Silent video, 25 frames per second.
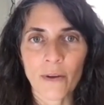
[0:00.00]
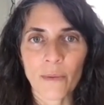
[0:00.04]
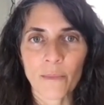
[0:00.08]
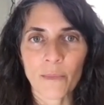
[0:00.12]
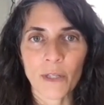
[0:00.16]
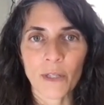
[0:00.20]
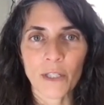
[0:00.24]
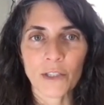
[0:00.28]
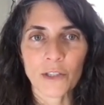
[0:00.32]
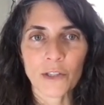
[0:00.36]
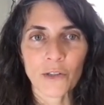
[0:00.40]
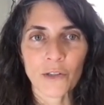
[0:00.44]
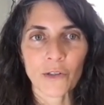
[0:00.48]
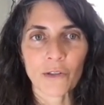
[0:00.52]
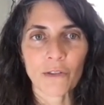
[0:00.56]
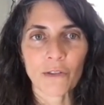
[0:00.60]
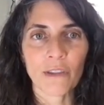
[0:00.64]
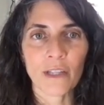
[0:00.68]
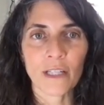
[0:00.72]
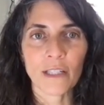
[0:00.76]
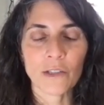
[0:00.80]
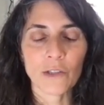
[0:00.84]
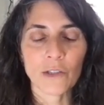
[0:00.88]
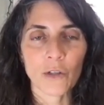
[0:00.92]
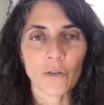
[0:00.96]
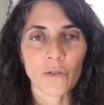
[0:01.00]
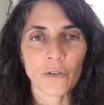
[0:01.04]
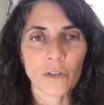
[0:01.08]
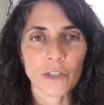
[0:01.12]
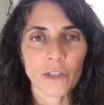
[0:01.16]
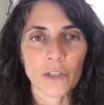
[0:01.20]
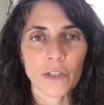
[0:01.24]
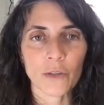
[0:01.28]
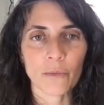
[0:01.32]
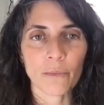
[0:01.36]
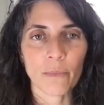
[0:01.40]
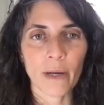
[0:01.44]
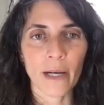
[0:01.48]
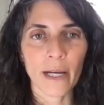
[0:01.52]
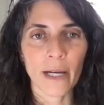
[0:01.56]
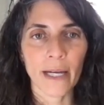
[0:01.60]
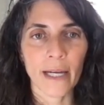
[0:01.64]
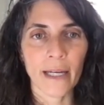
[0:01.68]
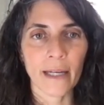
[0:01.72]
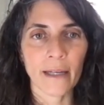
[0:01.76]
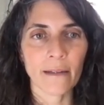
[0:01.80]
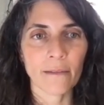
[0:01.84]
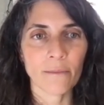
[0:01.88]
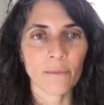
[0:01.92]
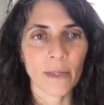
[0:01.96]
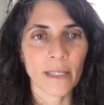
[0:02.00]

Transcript: I'm going to turn things over to my,